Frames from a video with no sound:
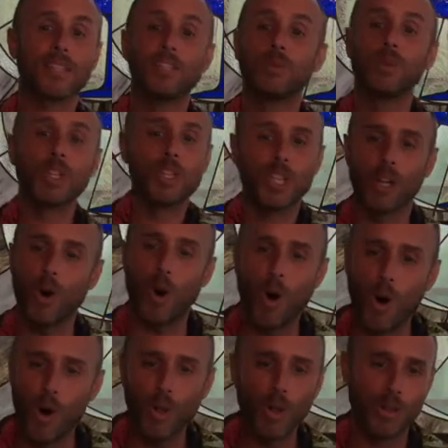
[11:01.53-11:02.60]
enriching
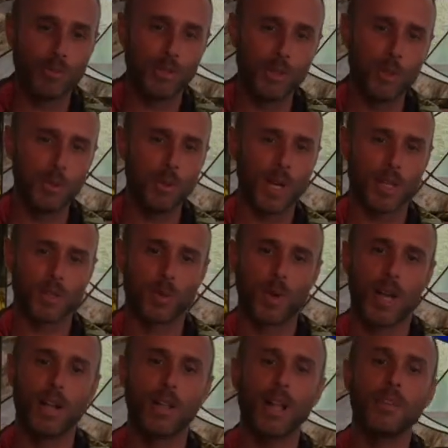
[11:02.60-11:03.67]
all of you as
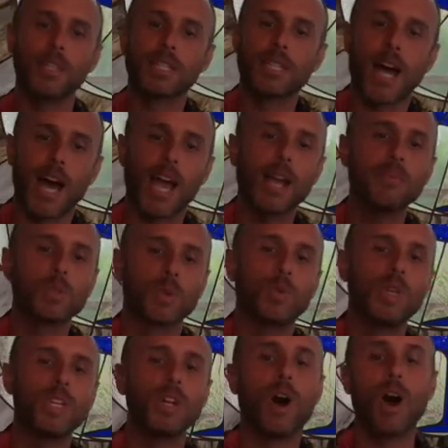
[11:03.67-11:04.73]
well. And the times
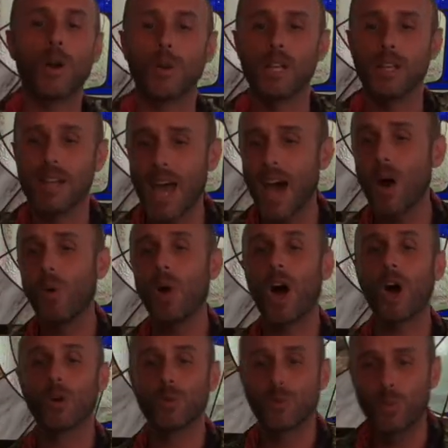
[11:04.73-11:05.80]
we are in now
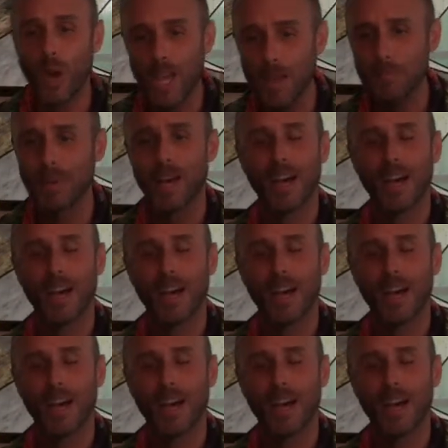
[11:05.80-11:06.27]
are ripe.